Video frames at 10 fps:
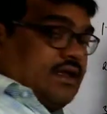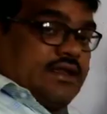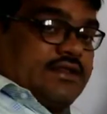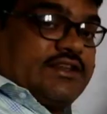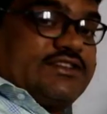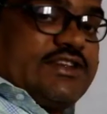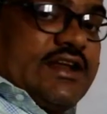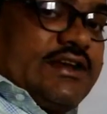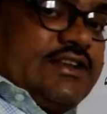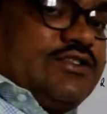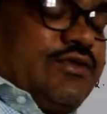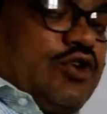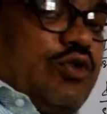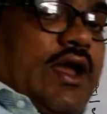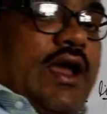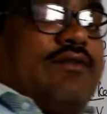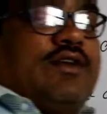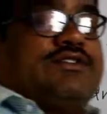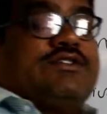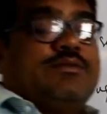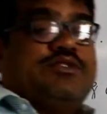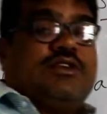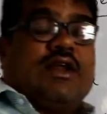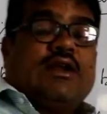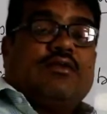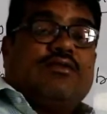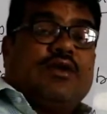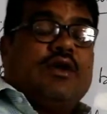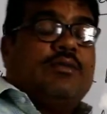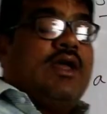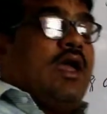in this sentence we do have a subject and a verb,